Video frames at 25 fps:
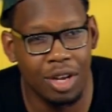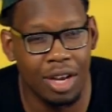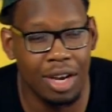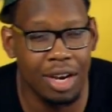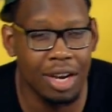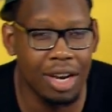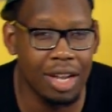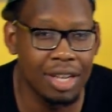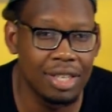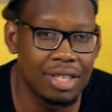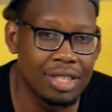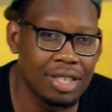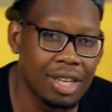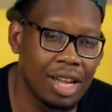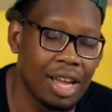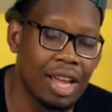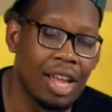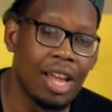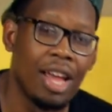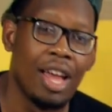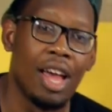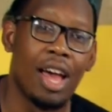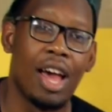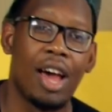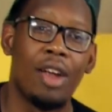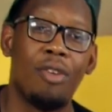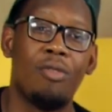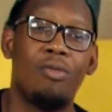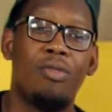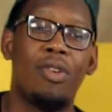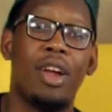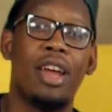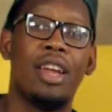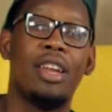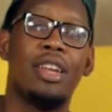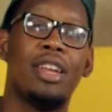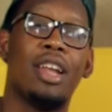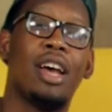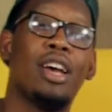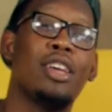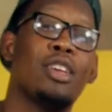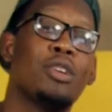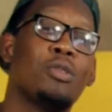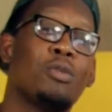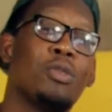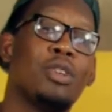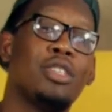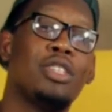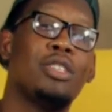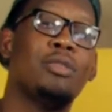John Atlanta. And right now,
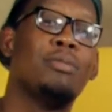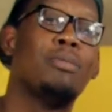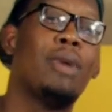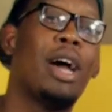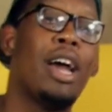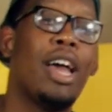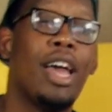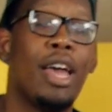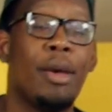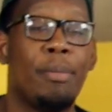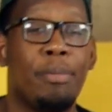you're watching my